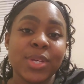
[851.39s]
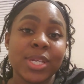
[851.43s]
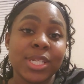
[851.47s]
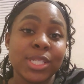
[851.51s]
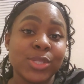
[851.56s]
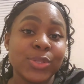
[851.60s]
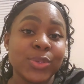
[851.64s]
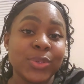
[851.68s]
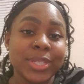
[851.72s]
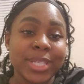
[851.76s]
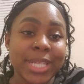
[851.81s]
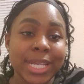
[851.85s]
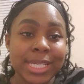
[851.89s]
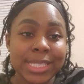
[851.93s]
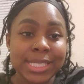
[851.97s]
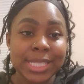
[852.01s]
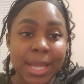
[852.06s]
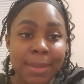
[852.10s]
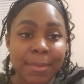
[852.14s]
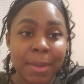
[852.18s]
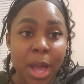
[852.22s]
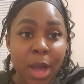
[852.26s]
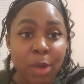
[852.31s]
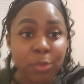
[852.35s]
Until next
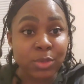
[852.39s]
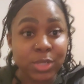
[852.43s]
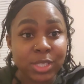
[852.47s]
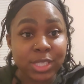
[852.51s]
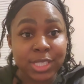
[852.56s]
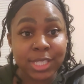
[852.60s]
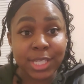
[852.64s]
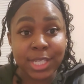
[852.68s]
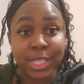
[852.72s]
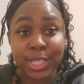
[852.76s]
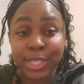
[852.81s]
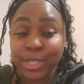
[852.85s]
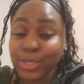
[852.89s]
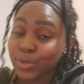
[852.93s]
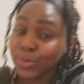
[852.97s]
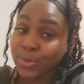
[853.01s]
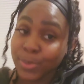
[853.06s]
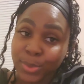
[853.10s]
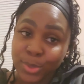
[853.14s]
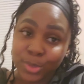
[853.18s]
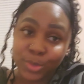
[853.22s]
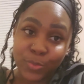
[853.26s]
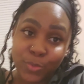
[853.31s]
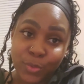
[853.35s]
time, I will see you,
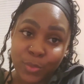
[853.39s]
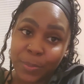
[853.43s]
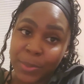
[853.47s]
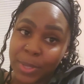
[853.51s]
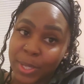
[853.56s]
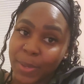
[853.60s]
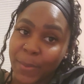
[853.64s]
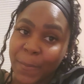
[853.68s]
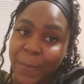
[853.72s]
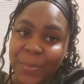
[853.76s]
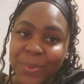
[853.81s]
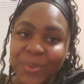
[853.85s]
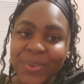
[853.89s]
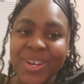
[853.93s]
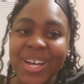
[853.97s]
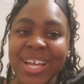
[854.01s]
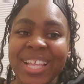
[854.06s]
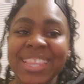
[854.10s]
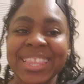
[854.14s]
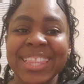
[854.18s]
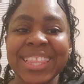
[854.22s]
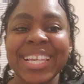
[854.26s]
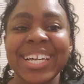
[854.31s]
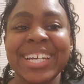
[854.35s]
beautiful people,
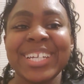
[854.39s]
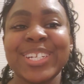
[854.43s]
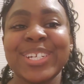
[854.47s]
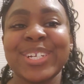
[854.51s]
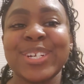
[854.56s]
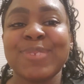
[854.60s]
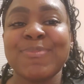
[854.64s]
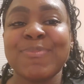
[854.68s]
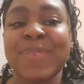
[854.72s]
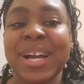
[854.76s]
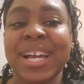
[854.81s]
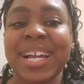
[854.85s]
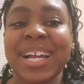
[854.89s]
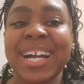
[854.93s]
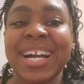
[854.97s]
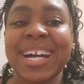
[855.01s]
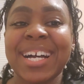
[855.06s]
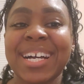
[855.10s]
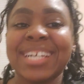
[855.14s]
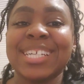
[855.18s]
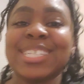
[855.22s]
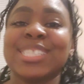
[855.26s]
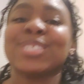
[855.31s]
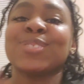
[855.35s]
later. Bye,
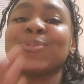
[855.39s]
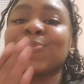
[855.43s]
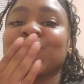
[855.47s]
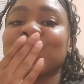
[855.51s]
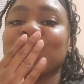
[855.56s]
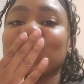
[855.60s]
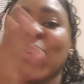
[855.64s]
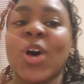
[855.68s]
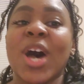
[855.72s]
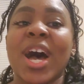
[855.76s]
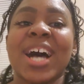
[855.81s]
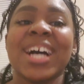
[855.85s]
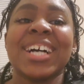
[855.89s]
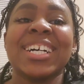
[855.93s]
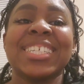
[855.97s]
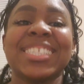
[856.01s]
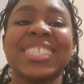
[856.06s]
guys. Mwah.